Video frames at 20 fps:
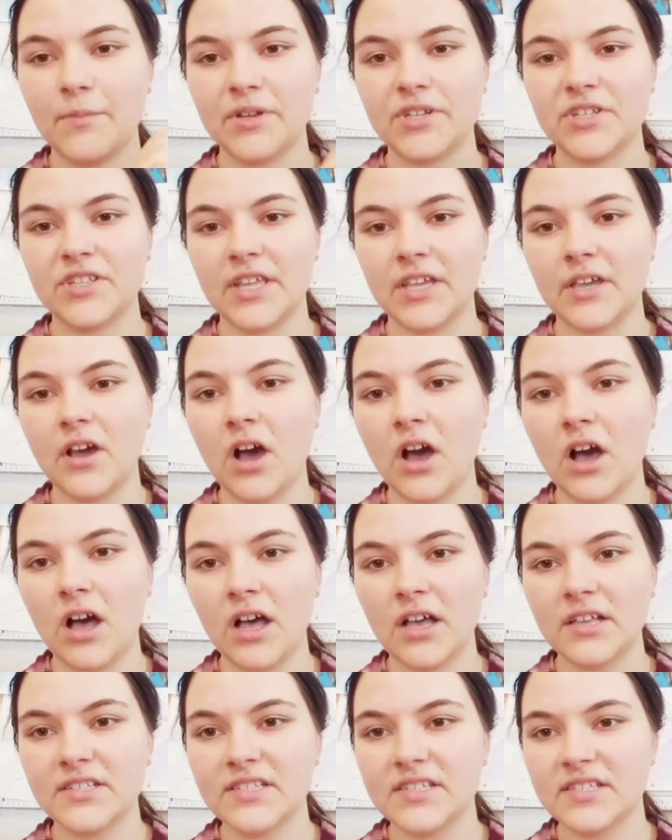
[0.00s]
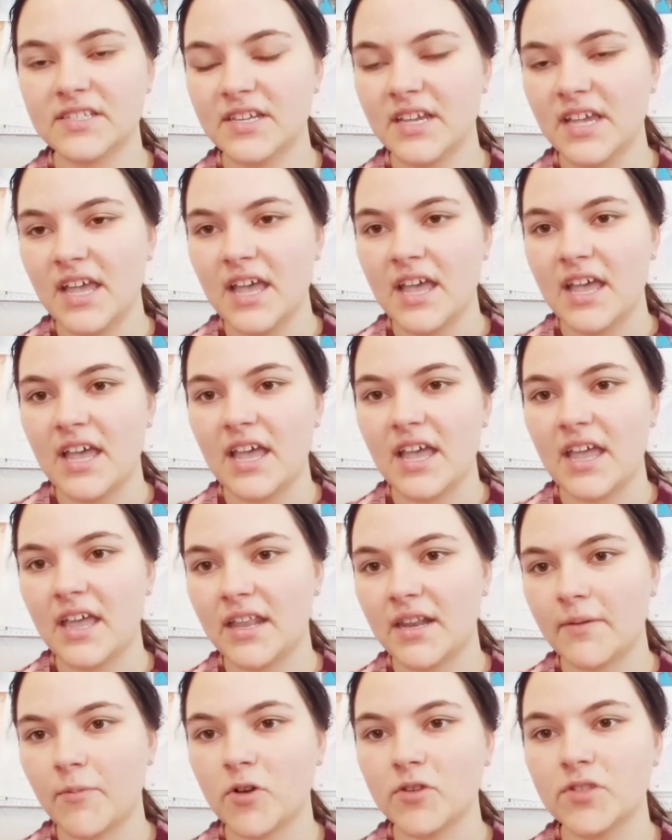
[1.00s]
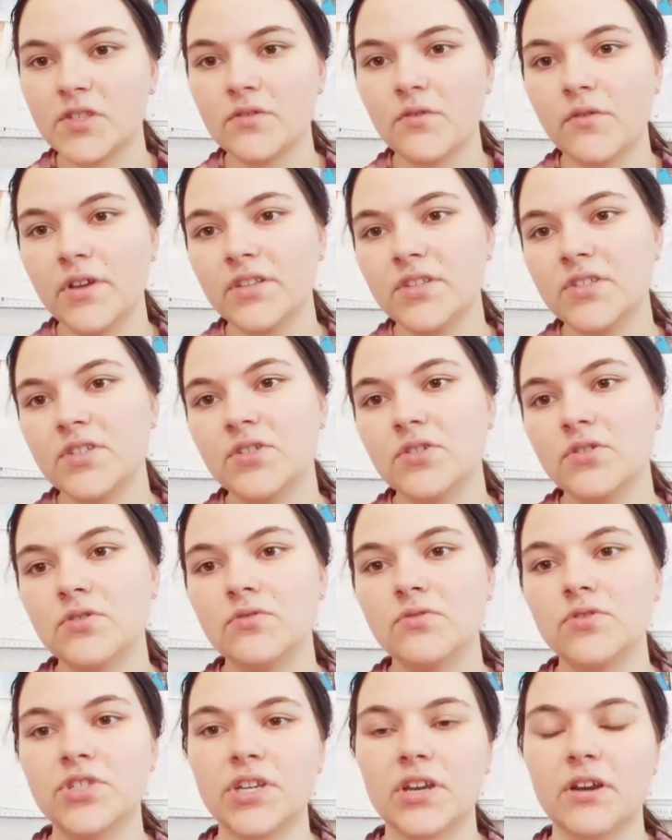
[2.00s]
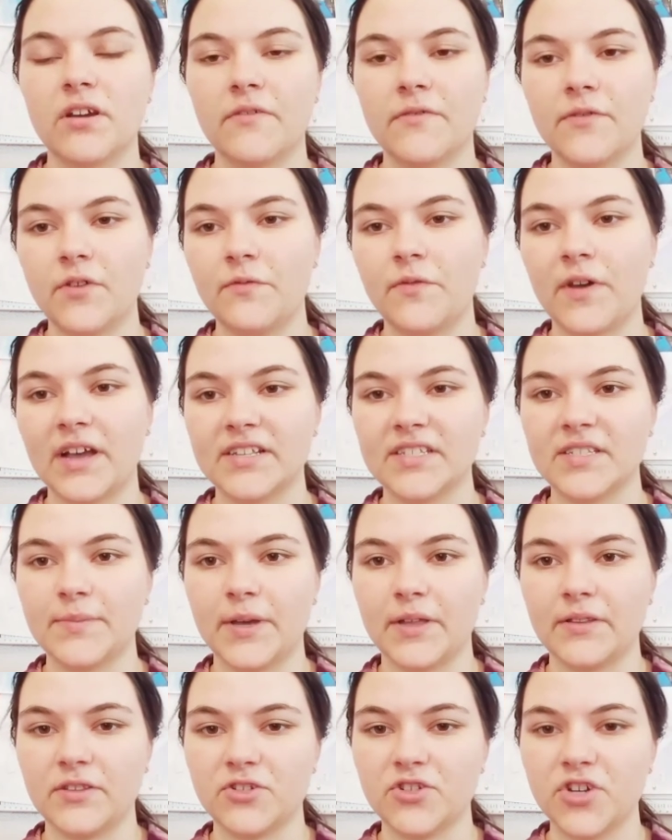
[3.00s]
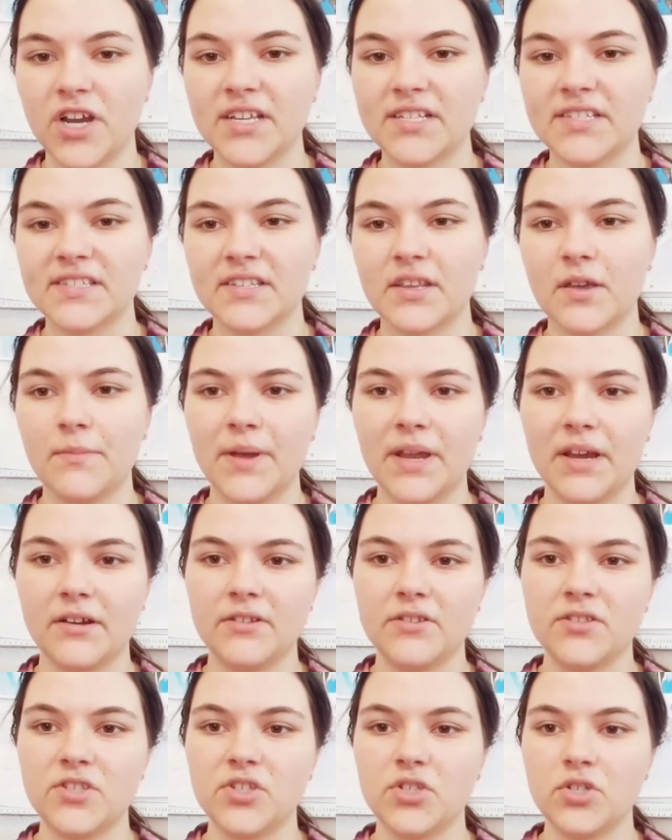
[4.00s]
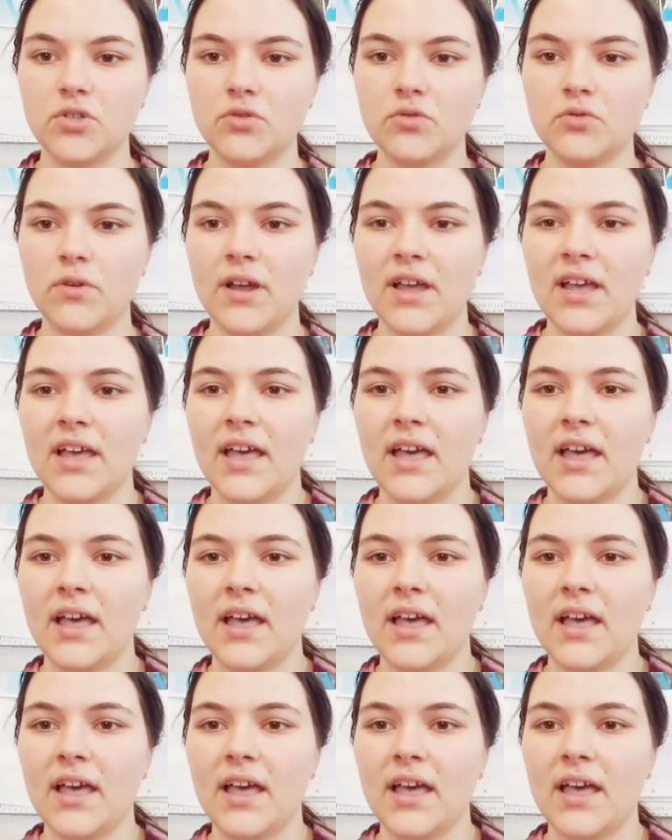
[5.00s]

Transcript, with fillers: how much they cost, and I'm also going to share a few facts about the dress compared to